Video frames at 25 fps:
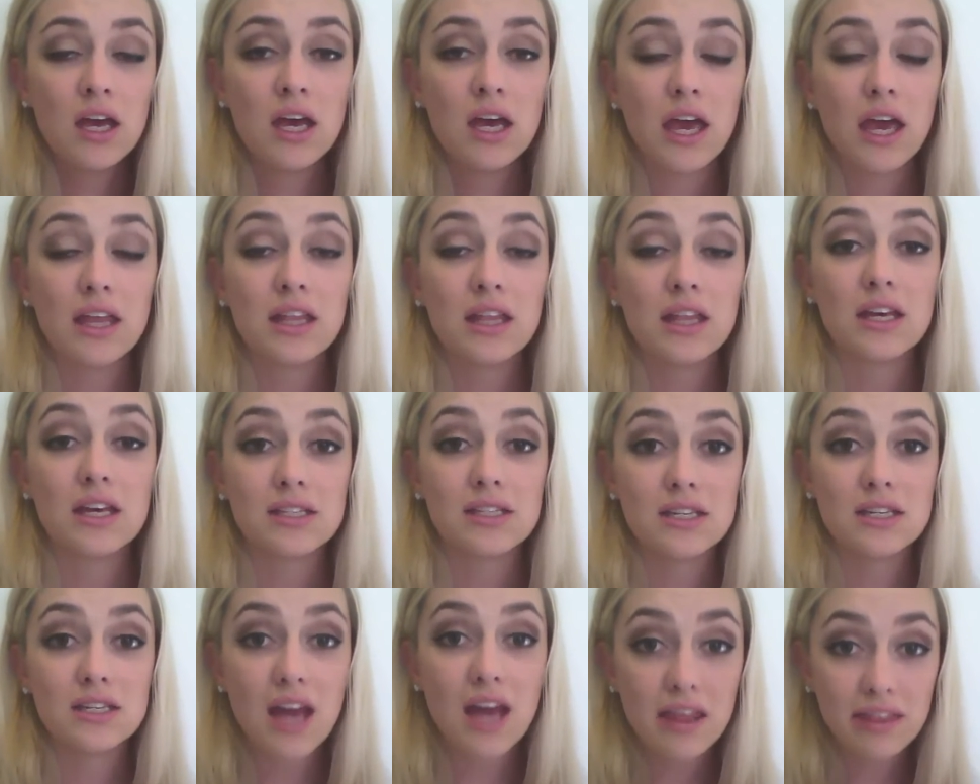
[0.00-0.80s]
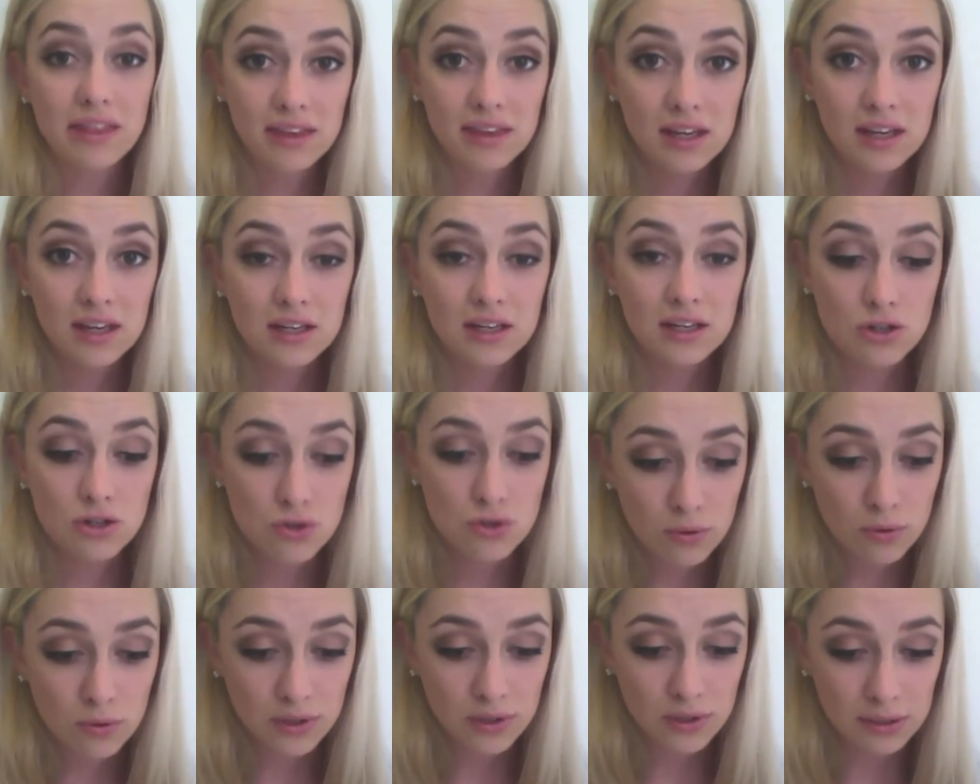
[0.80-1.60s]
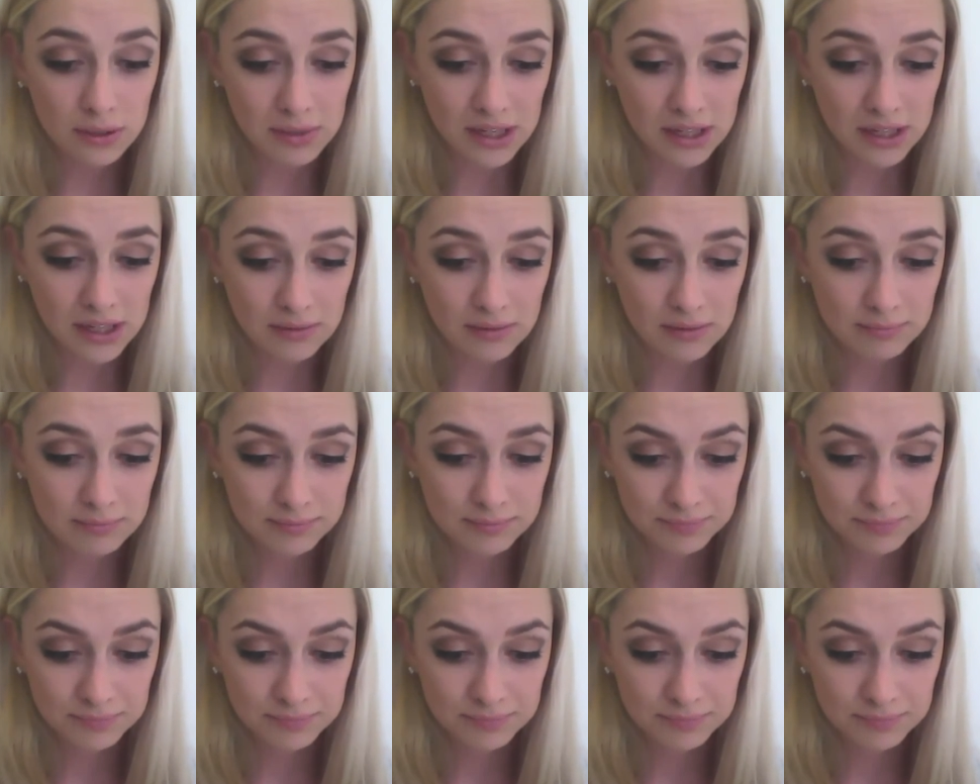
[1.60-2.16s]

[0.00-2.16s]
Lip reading: And there's nothing controlling me.